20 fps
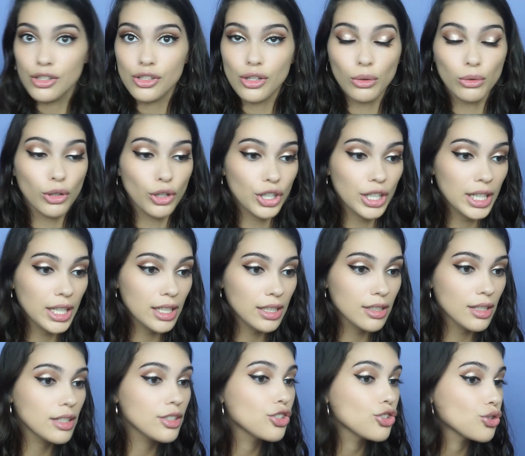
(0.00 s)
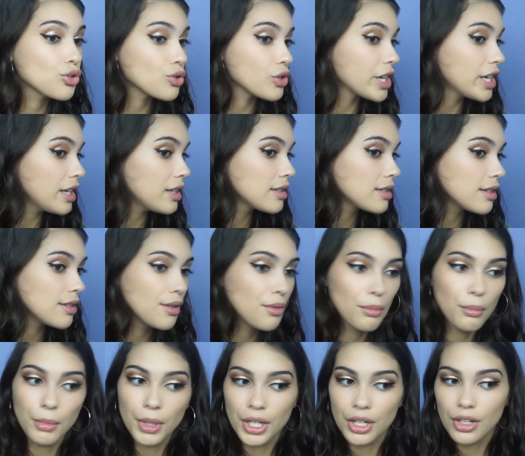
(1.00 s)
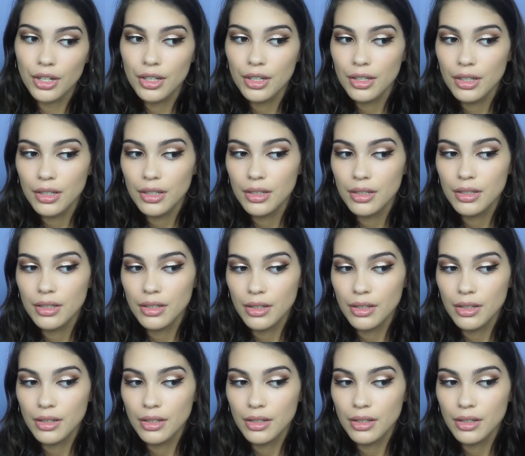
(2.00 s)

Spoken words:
So looking straight into the mirror,